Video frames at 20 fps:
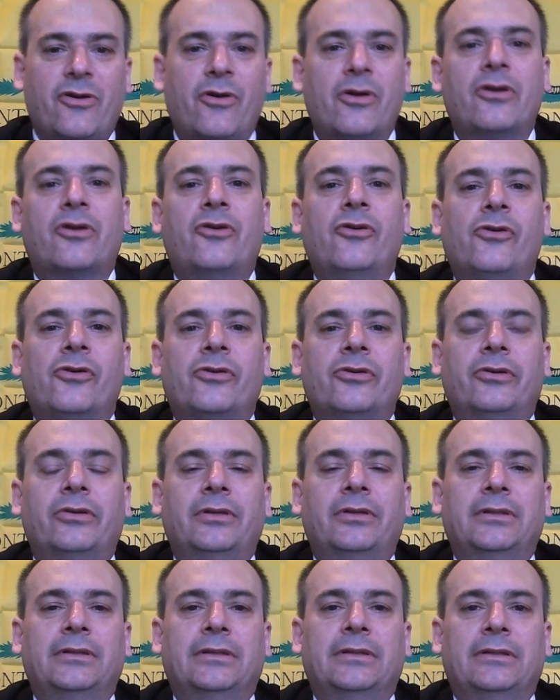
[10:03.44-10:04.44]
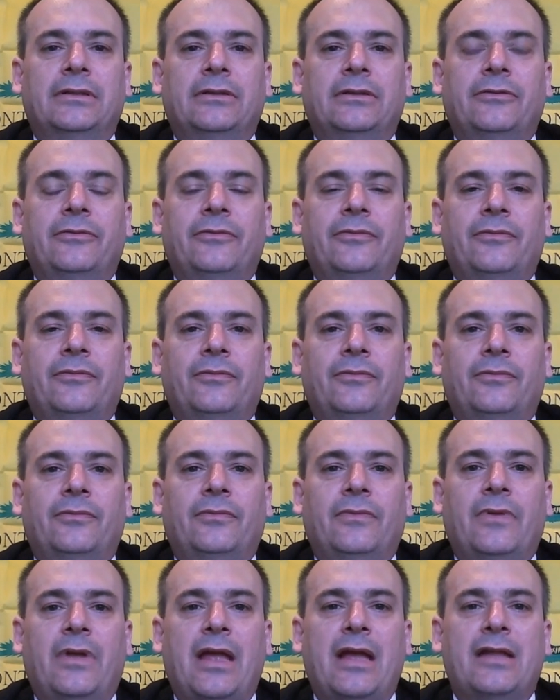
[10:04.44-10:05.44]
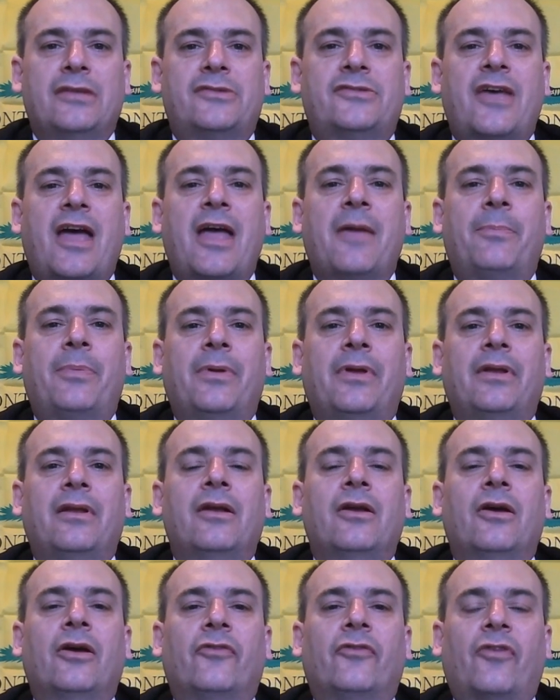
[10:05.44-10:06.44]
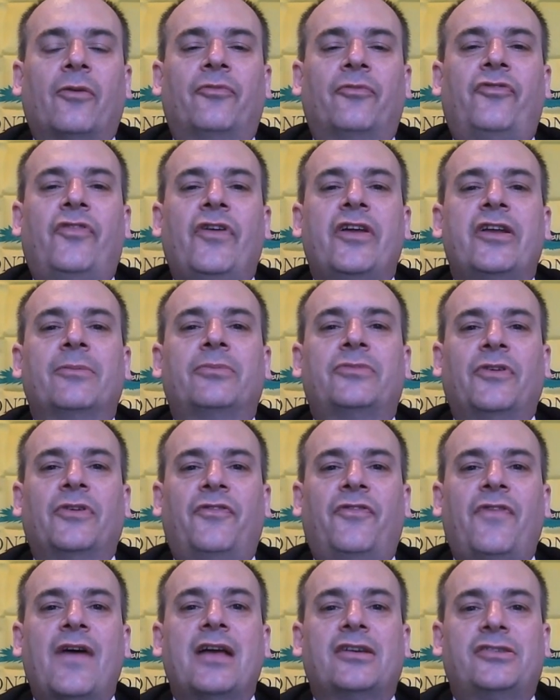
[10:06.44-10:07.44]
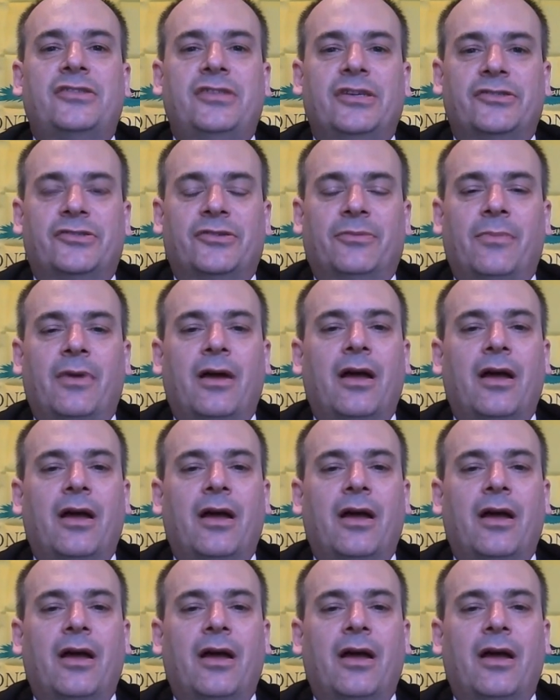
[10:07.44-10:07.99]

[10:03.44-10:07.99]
to Google and type in From Freedom to Fascism,